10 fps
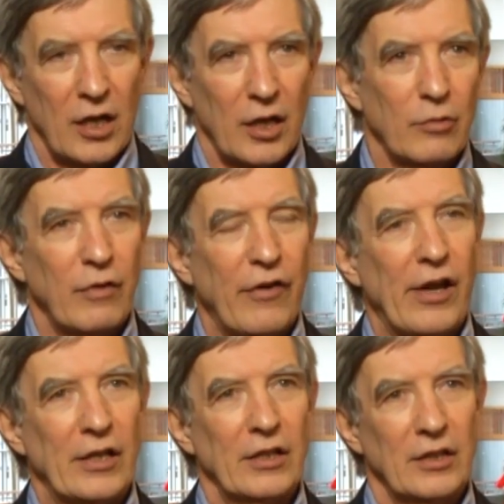And we
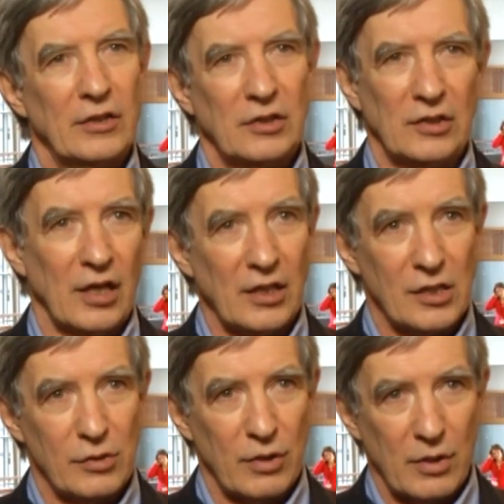find in the
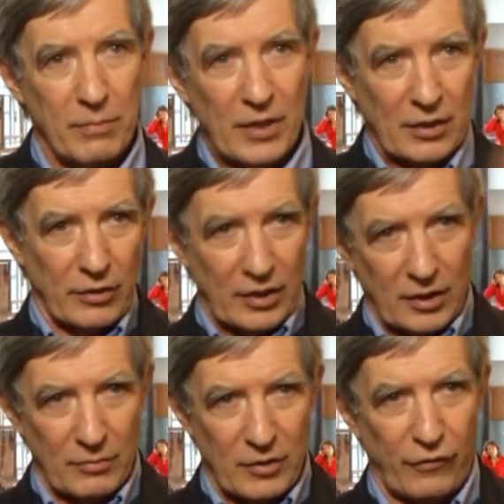societies with the bigger
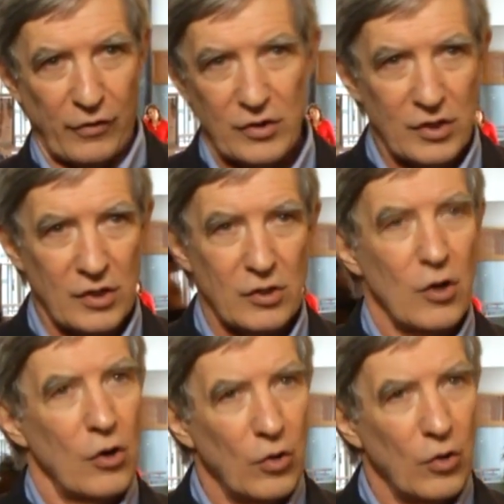income differences,